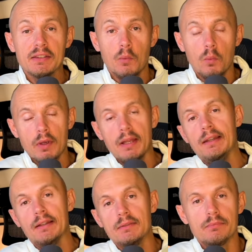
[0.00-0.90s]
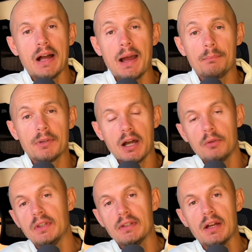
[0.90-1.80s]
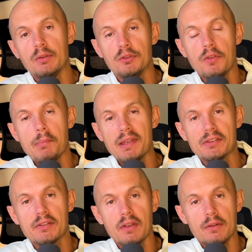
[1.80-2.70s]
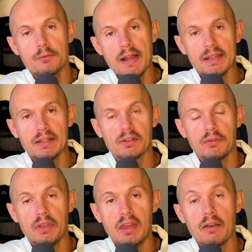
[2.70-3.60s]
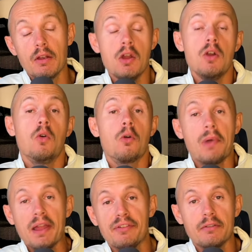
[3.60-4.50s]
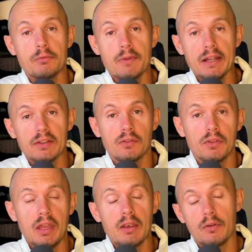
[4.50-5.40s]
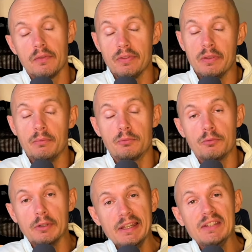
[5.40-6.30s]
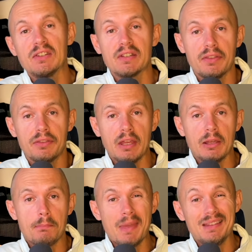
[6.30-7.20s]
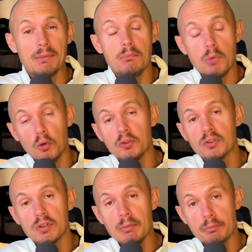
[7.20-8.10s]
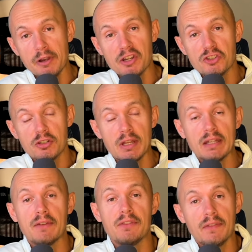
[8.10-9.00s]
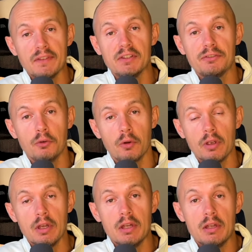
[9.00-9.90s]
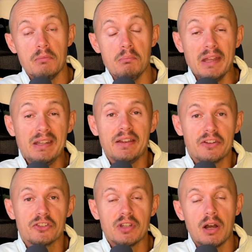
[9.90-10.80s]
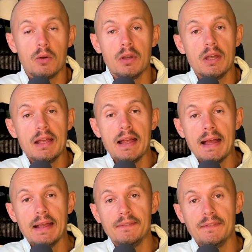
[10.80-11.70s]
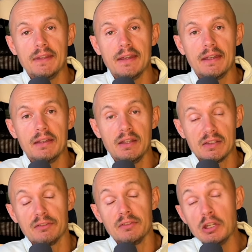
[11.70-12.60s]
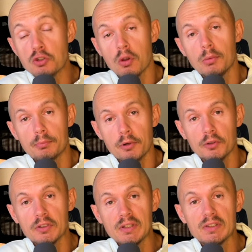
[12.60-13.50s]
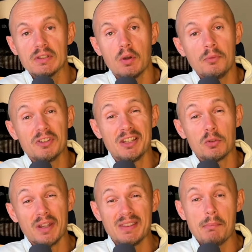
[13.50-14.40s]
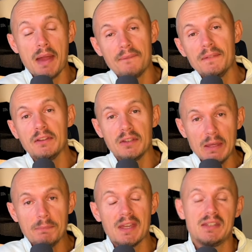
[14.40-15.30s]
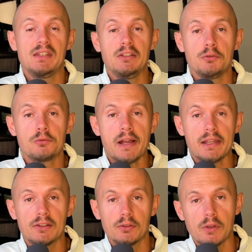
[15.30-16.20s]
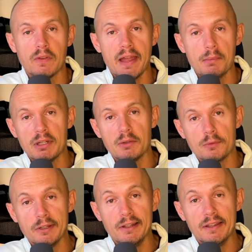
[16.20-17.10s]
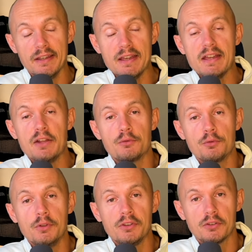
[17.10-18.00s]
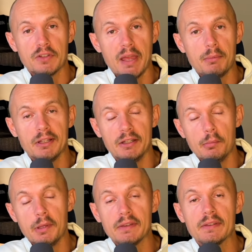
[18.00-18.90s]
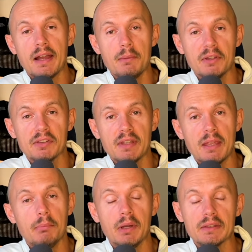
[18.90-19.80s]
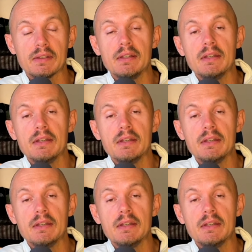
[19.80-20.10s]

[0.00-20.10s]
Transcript: well. I'm counting down to the best rackets of the year, or my favorite rackets of the year. The releases I think made the most impression, and I've done this for many years now. And it's an enjoyable process. Obviously, it's quite demanding to keep testing new rackets all the time, and it really ruins your timing a little bit, I must say. But